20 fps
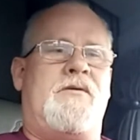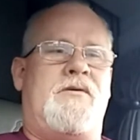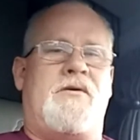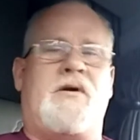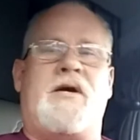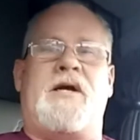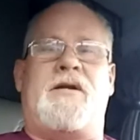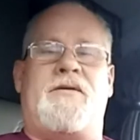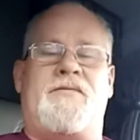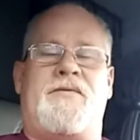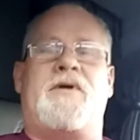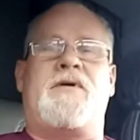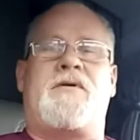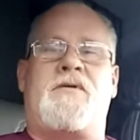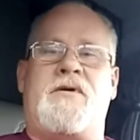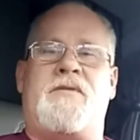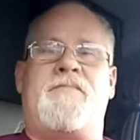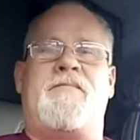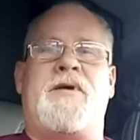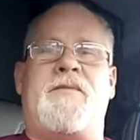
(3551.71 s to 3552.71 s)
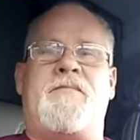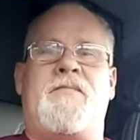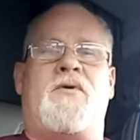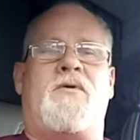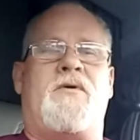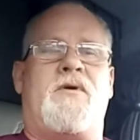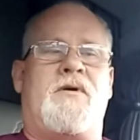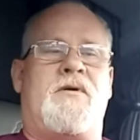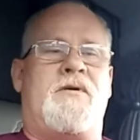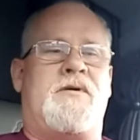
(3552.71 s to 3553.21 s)
granted, there could have been
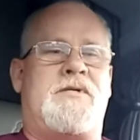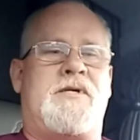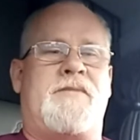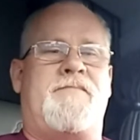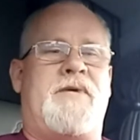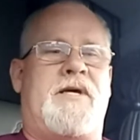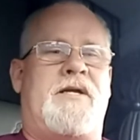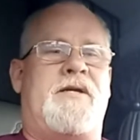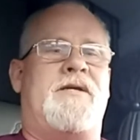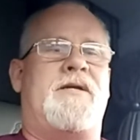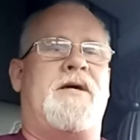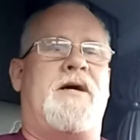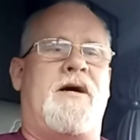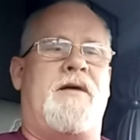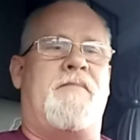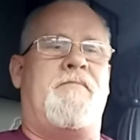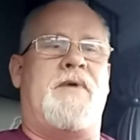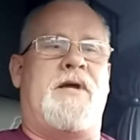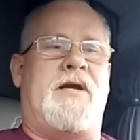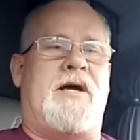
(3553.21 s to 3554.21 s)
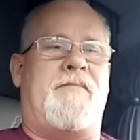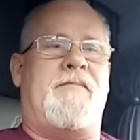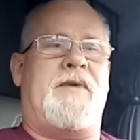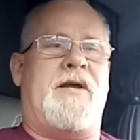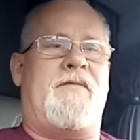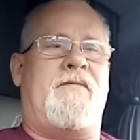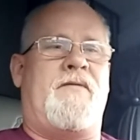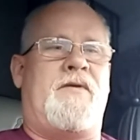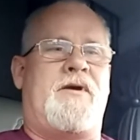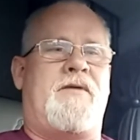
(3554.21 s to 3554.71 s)
more to been done, but I
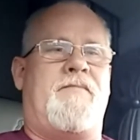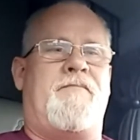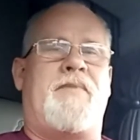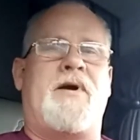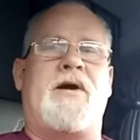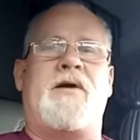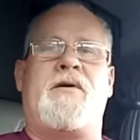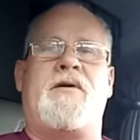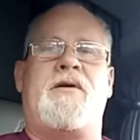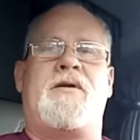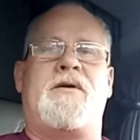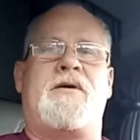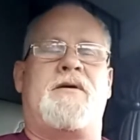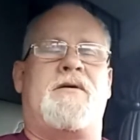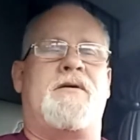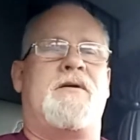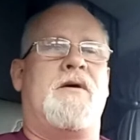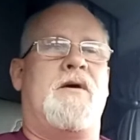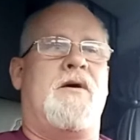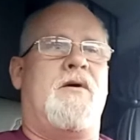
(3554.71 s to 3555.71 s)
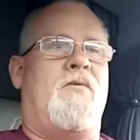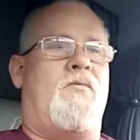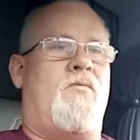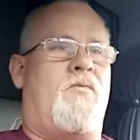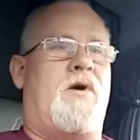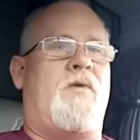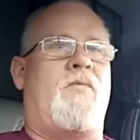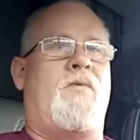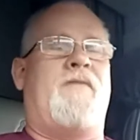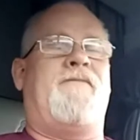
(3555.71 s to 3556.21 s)
mean, compared to
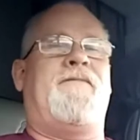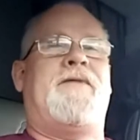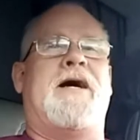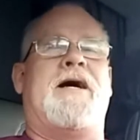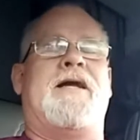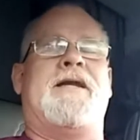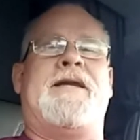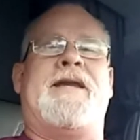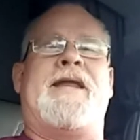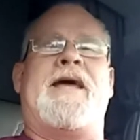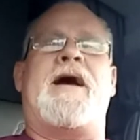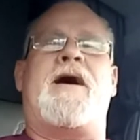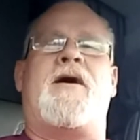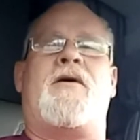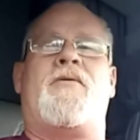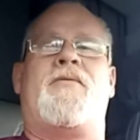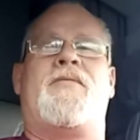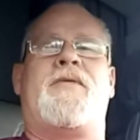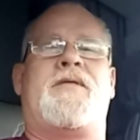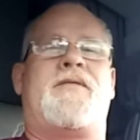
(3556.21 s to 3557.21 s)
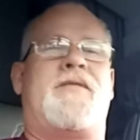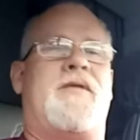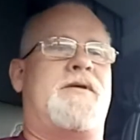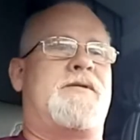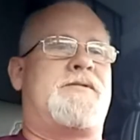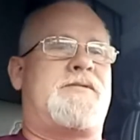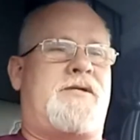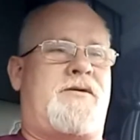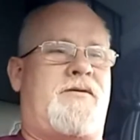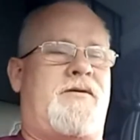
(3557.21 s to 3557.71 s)
what we've got now, that
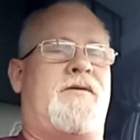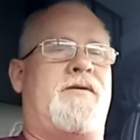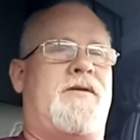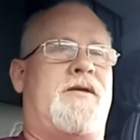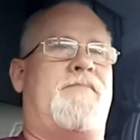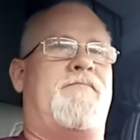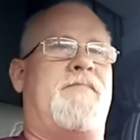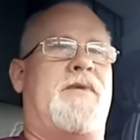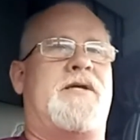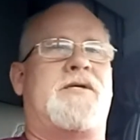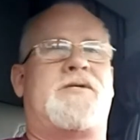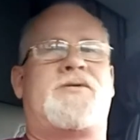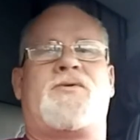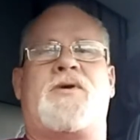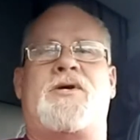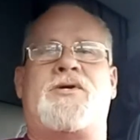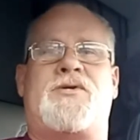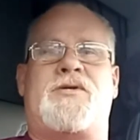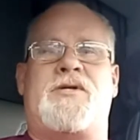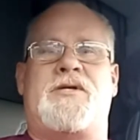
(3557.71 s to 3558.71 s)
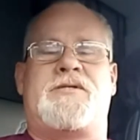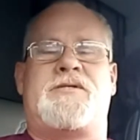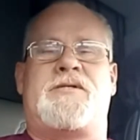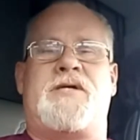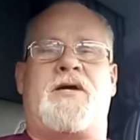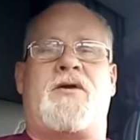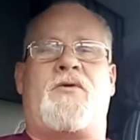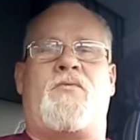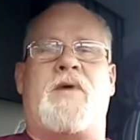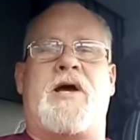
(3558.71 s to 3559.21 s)
this current administration has
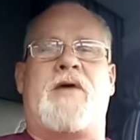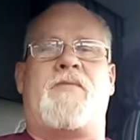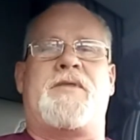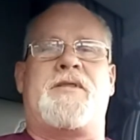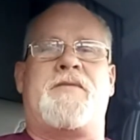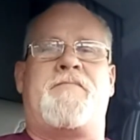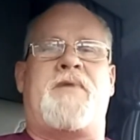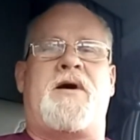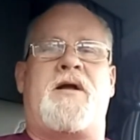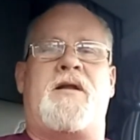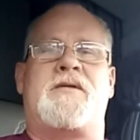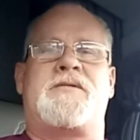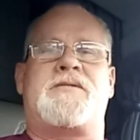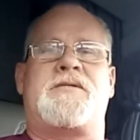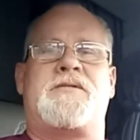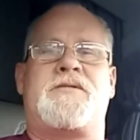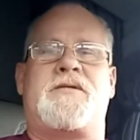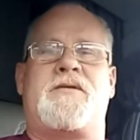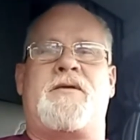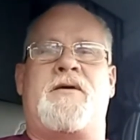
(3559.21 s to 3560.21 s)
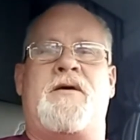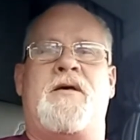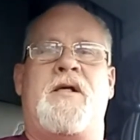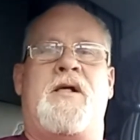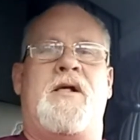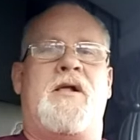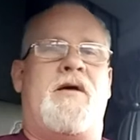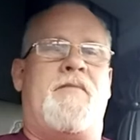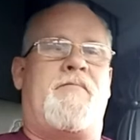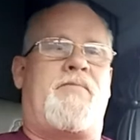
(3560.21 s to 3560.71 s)
done away with the policies of the
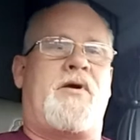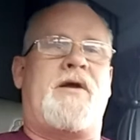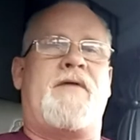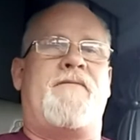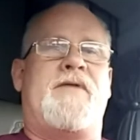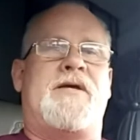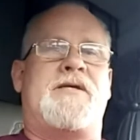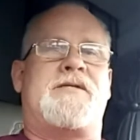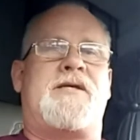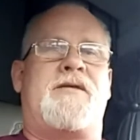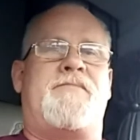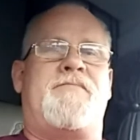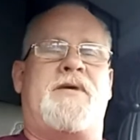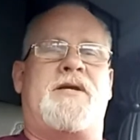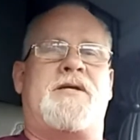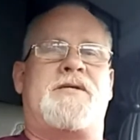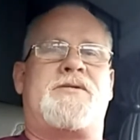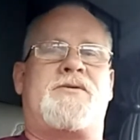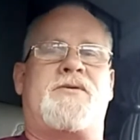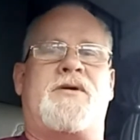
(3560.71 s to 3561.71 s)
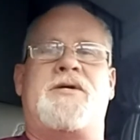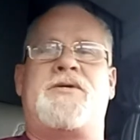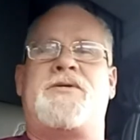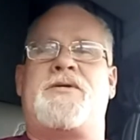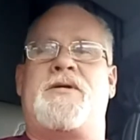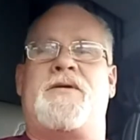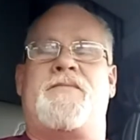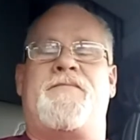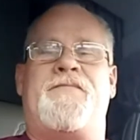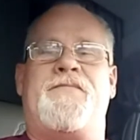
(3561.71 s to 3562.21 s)
previous
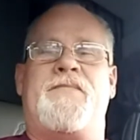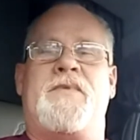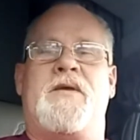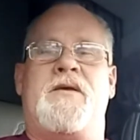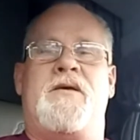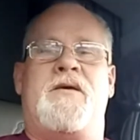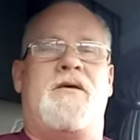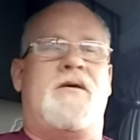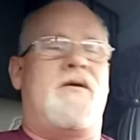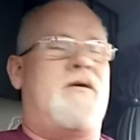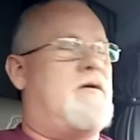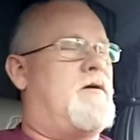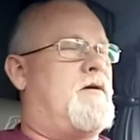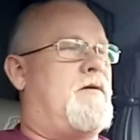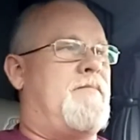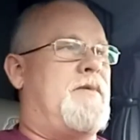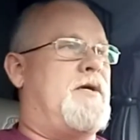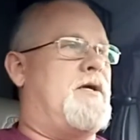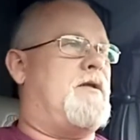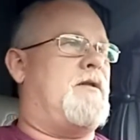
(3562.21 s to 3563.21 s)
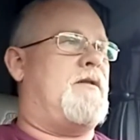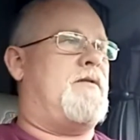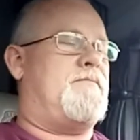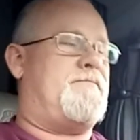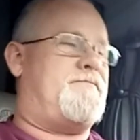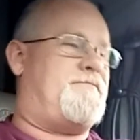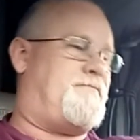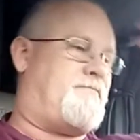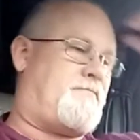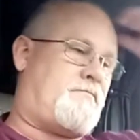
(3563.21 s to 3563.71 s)
administration. I mean,
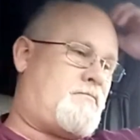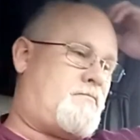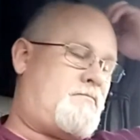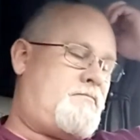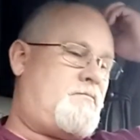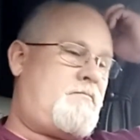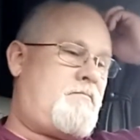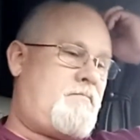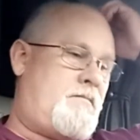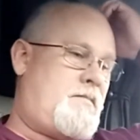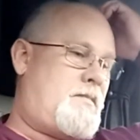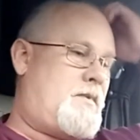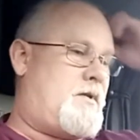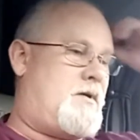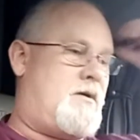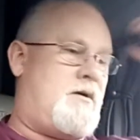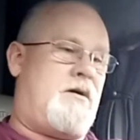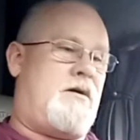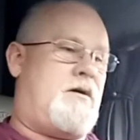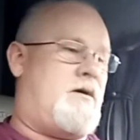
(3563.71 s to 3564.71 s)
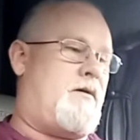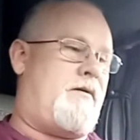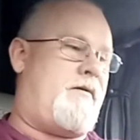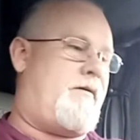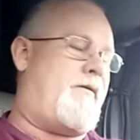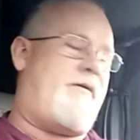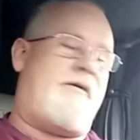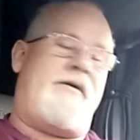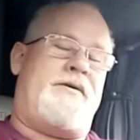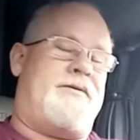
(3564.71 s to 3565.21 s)

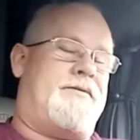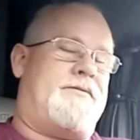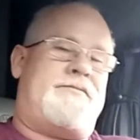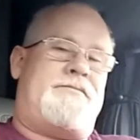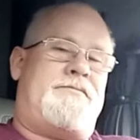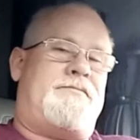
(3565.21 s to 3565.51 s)
uh,